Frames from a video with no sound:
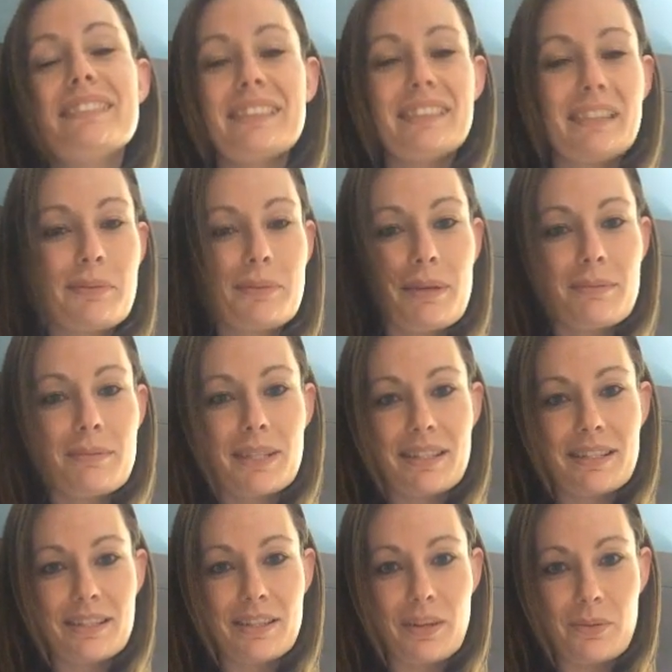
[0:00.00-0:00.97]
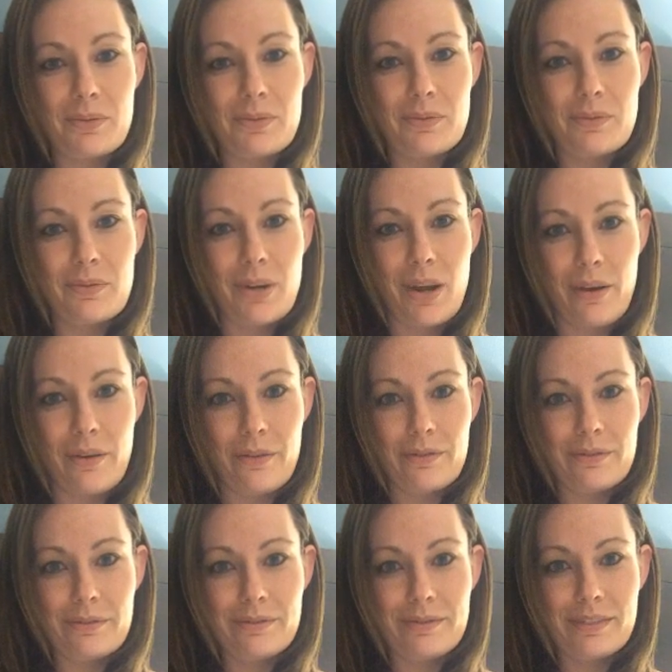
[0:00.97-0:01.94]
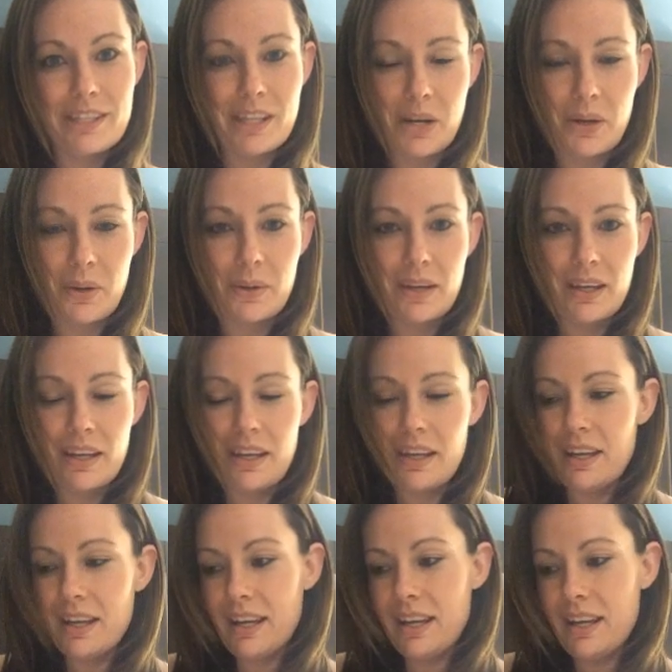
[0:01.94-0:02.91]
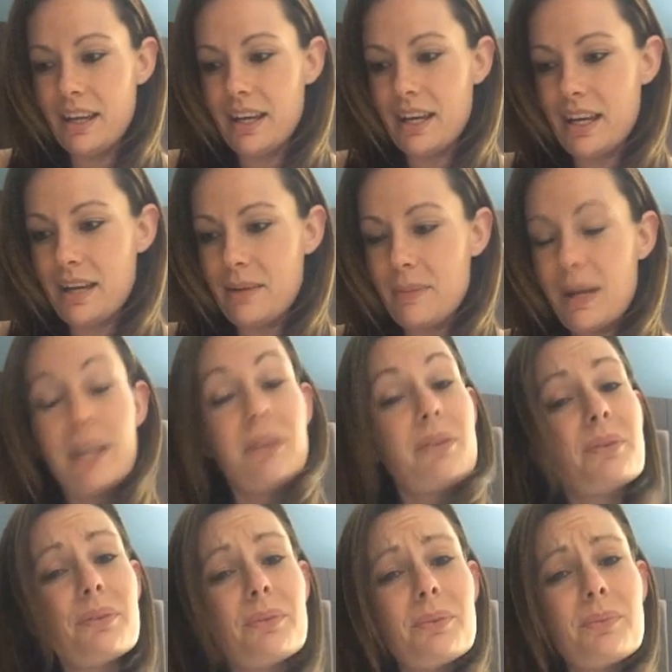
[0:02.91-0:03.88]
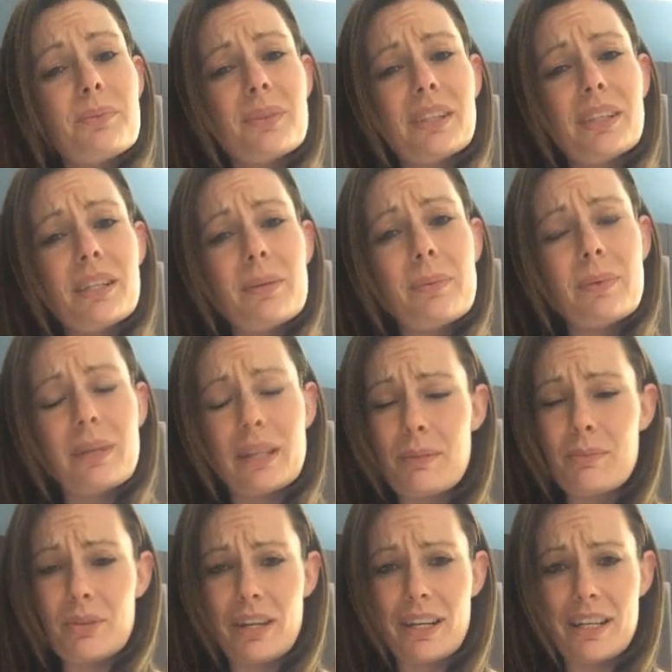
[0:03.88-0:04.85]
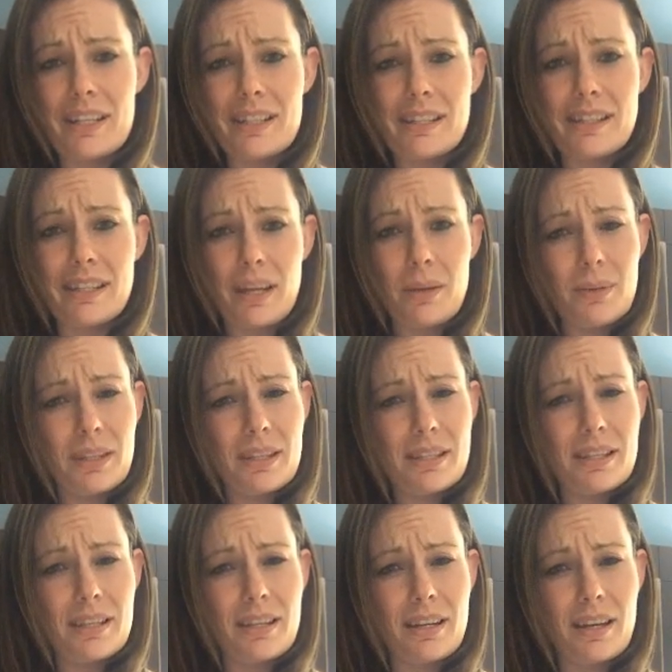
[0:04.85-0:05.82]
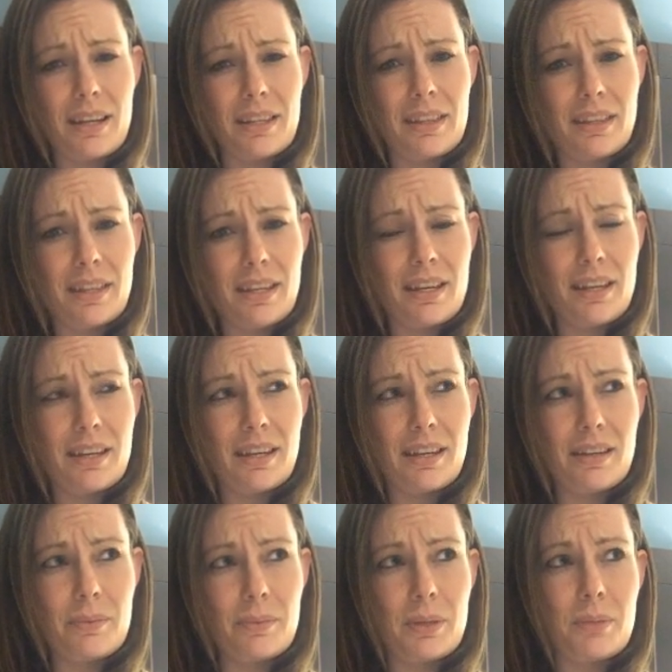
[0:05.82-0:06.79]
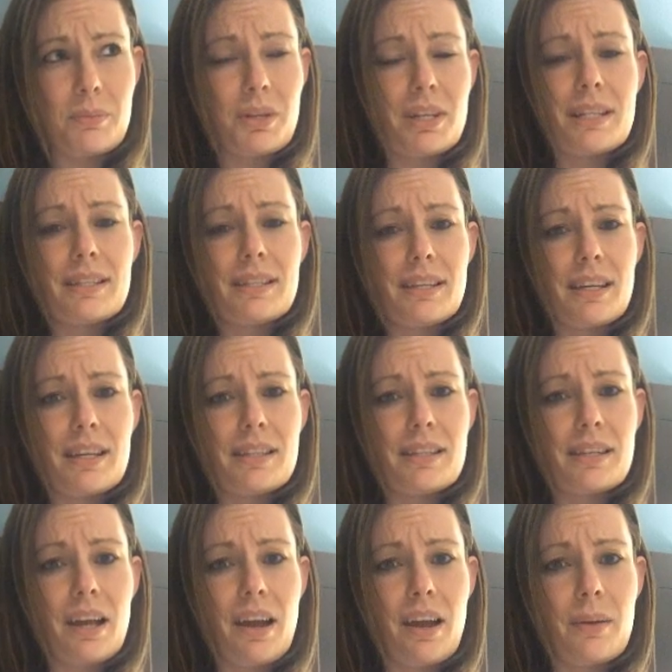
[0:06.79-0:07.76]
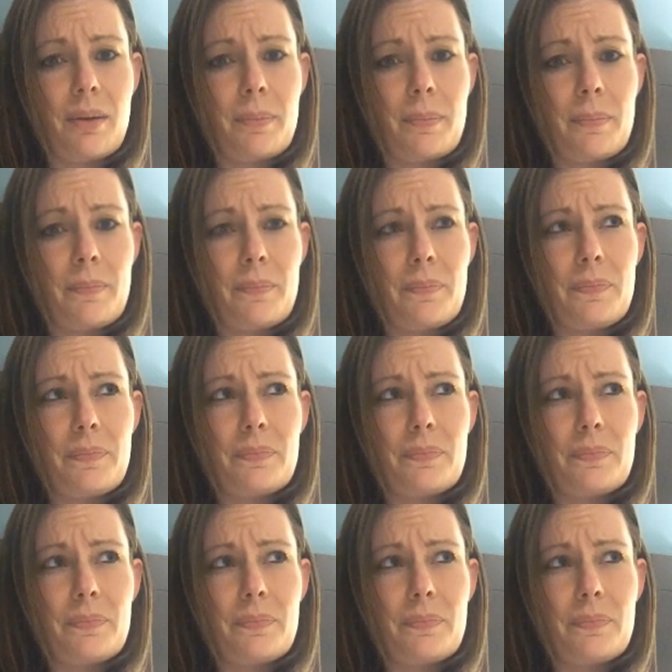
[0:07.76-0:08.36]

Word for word: sometimes I just don't know. So um, I don't know really what I'm trying to say with this. I, I think what I'm trying to say is I'm um,